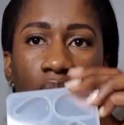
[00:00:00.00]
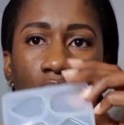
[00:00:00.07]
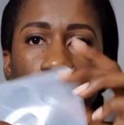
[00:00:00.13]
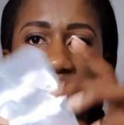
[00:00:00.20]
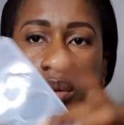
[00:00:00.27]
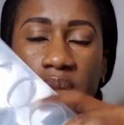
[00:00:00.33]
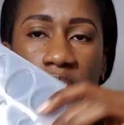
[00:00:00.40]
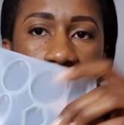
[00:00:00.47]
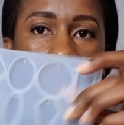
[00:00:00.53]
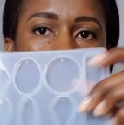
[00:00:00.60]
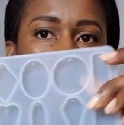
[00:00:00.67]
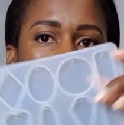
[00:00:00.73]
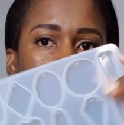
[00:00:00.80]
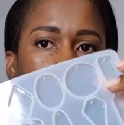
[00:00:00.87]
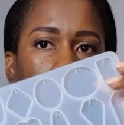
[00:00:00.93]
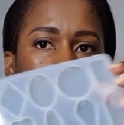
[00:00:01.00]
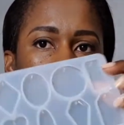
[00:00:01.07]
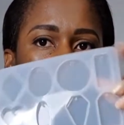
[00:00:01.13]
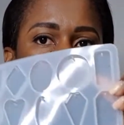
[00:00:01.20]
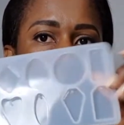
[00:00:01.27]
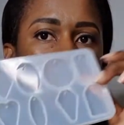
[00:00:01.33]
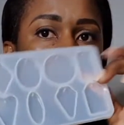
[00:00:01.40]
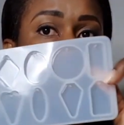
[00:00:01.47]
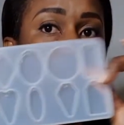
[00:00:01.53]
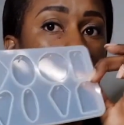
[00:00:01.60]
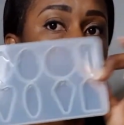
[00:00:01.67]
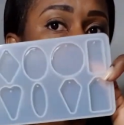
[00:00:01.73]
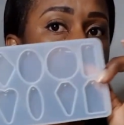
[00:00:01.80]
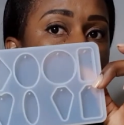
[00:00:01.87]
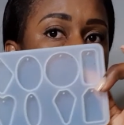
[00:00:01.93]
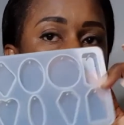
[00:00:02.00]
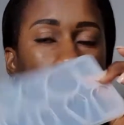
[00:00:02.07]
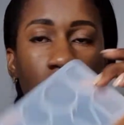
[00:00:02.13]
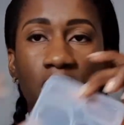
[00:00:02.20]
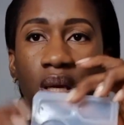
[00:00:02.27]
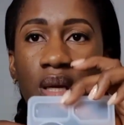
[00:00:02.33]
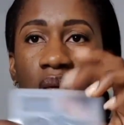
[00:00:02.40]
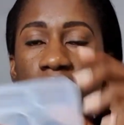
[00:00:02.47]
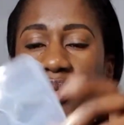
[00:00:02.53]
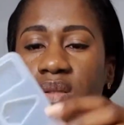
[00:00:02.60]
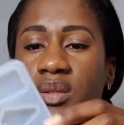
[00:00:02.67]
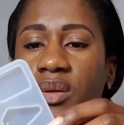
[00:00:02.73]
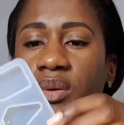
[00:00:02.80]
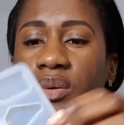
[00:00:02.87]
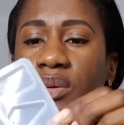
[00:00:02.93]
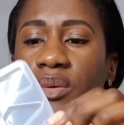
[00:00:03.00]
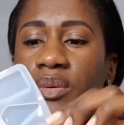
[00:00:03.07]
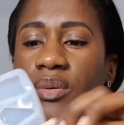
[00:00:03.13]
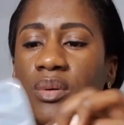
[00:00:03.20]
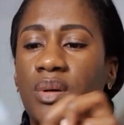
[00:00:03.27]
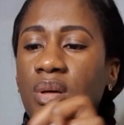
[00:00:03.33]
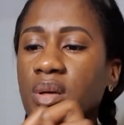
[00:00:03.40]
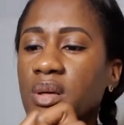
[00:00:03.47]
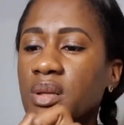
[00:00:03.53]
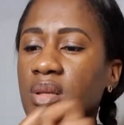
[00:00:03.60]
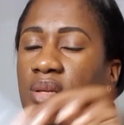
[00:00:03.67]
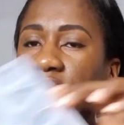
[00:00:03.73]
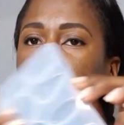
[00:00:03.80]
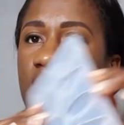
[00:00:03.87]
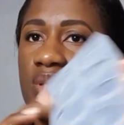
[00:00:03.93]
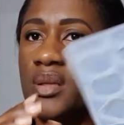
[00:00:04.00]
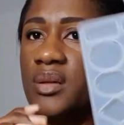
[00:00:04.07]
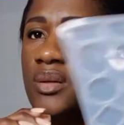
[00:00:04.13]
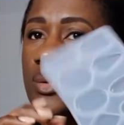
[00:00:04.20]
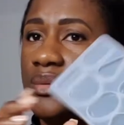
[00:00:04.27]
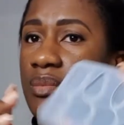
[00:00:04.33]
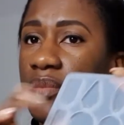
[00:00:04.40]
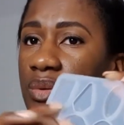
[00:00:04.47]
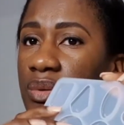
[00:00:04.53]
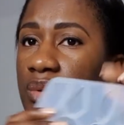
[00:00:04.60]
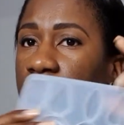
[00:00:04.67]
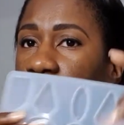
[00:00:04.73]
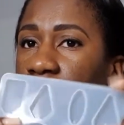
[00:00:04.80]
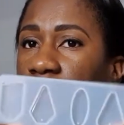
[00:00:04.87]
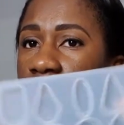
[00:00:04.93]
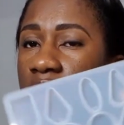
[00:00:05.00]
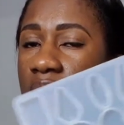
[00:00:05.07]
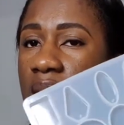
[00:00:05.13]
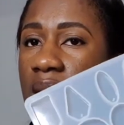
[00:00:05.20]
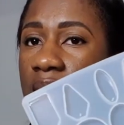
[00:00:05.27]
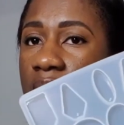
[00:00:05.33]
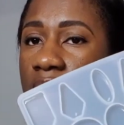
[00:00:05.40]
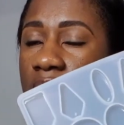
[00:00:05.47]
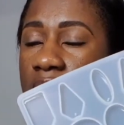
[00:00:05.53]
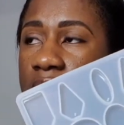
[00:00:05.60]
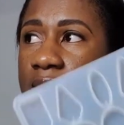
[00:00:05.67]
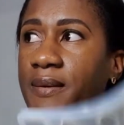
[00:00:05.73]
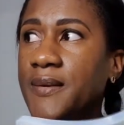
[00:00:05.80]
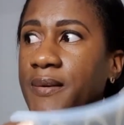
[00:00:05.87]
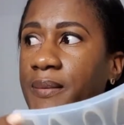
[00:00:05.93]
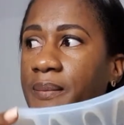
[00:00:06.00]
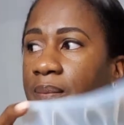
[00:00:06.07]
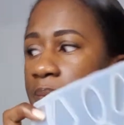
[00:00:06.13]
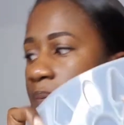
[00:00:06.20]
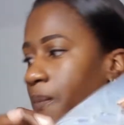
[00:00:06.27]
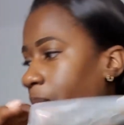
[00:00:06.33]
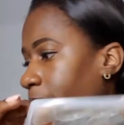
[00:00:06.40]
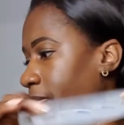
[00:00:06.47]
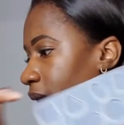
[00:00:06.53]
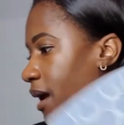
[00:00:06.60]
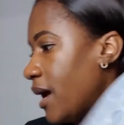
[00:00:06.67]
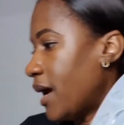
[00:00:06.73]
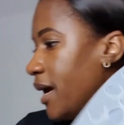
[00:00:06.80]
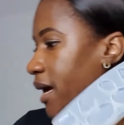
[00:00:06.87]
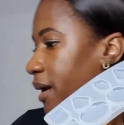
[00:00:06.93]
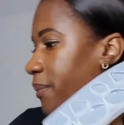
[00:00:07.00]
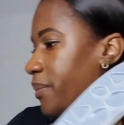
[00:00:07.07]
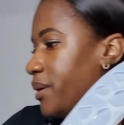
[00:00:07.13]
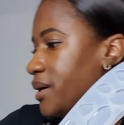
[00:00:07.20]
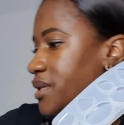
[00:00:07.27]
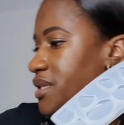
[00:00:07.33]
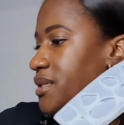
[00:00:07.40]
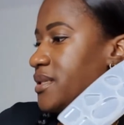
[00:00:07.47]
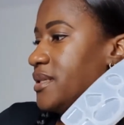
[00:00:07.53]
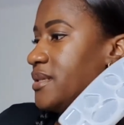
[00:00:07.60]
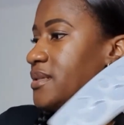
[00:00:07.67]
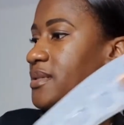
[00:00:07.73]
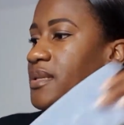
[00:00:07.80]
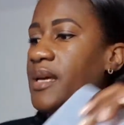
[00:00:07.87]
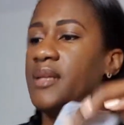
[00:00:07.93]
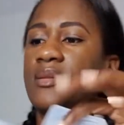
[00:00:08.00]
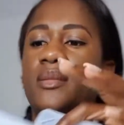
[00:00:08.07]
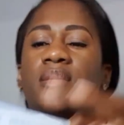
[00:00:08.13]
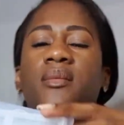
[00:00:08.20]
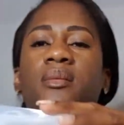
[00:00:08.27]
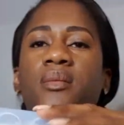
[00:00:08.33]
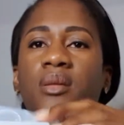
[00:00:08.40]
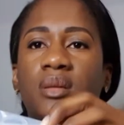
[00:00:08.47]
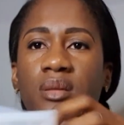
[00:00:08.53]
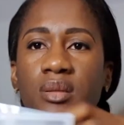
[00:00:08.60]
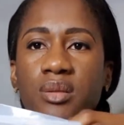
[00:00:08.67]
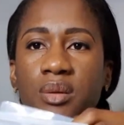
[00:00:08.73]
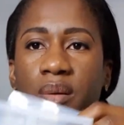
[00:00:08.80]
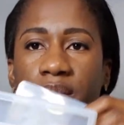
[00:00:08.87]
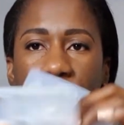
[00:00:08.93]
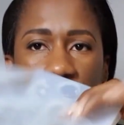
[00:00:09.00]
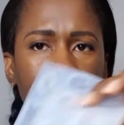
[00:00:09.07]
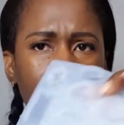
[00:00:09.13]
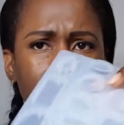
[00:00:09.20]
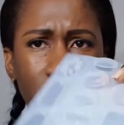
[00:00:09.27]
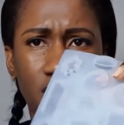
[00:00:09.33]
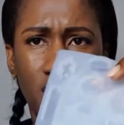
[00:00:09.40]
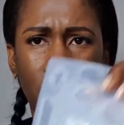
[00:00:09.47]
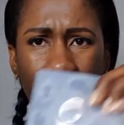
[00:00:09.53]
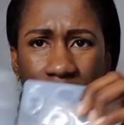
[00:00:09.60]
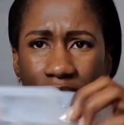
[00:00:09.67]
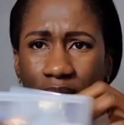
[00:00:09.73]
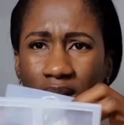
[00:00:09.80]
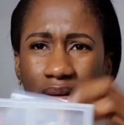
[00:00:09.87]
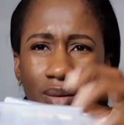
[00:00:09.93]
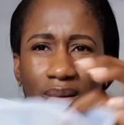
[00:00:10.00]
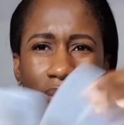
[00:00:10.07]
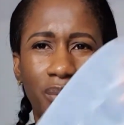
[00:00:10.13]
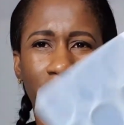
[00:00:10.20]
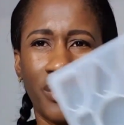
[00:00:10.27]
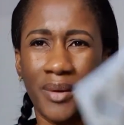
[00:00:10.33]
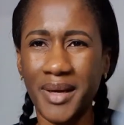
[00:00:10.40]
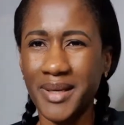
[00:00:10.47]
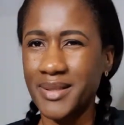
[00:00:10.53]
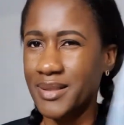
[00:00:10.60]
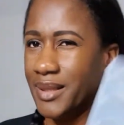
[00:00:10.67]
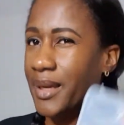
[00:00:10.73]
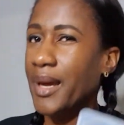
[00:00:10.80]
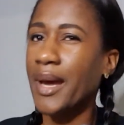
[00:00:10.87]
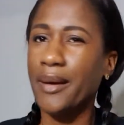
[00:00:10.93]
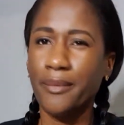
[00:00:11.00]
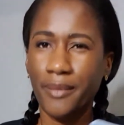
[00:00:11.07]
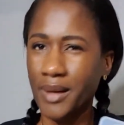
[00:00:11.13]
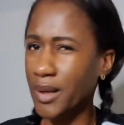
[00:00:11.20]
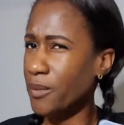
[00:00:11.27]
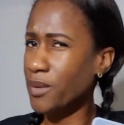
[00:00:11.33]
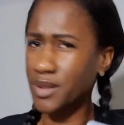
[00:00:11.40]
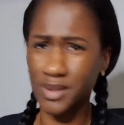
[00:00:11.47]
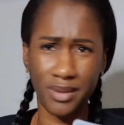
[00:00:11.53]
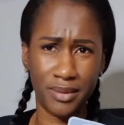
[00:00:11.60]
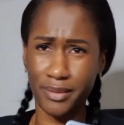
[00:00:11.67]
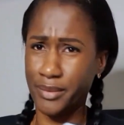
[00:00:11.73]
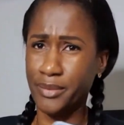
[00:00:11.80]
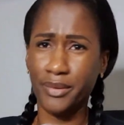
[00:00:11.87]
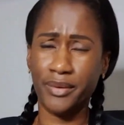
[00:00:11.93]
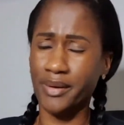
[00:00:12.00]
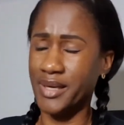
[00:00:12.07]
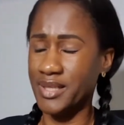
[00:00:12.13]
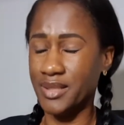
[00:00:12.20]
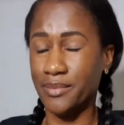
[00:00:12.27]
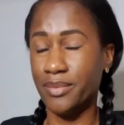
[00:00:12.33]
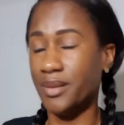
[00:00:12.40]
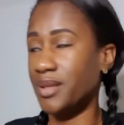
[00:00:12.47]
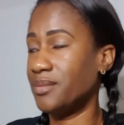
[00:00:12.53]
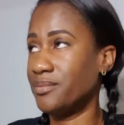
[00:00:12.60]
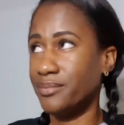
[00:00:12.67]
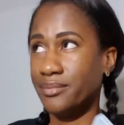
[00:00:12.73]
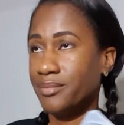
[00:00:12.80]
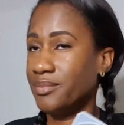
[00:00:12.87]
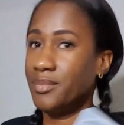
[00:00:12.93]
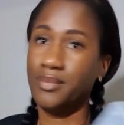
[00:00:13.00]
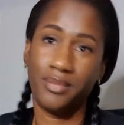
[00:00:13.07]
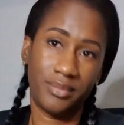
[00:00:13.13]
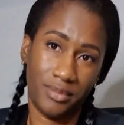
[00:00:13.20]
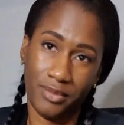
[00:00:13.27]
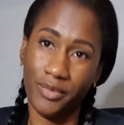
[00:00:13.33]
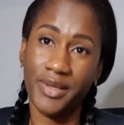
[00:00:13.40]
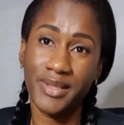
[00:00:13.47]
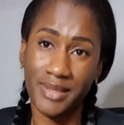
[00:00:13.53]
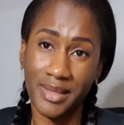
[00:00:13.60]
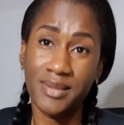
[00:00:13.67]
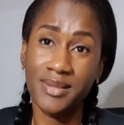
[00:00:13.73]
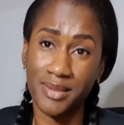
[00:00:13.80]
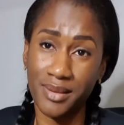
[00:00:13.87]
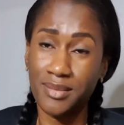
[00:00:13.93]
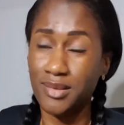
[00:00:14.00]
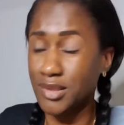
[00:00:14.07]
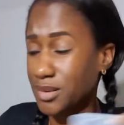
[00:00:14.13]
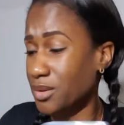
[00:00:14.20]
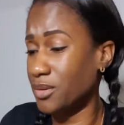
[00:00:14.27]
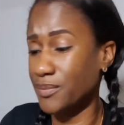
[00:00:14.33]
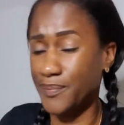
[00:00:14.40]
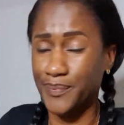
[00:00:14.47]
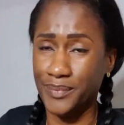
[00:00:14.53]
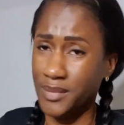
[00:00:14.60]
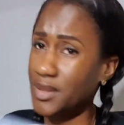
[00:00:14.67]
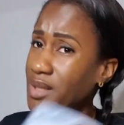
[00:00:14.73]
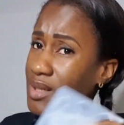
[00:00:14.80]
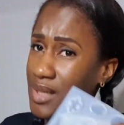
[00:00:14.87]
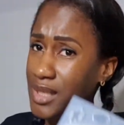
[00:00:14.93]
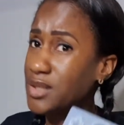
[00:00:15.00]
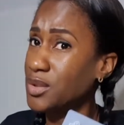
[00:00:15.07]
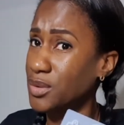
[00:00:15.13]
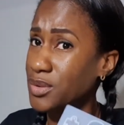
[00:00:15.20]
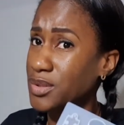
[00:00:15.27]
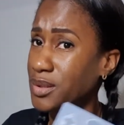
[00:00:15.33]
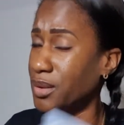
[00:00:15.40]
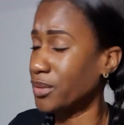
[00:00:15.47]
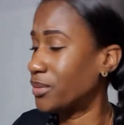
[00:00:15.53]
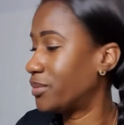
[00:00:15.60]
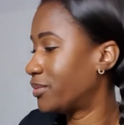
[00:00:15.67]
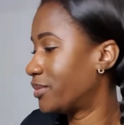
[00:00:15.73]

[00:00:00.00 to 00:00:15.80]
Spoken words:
would be the molds. So these are silicone molds, and I purchased a set. So I'm just starting out. I'm not gonna go crazy. I really wanted to go crazy, but we're testing, so let's go slow.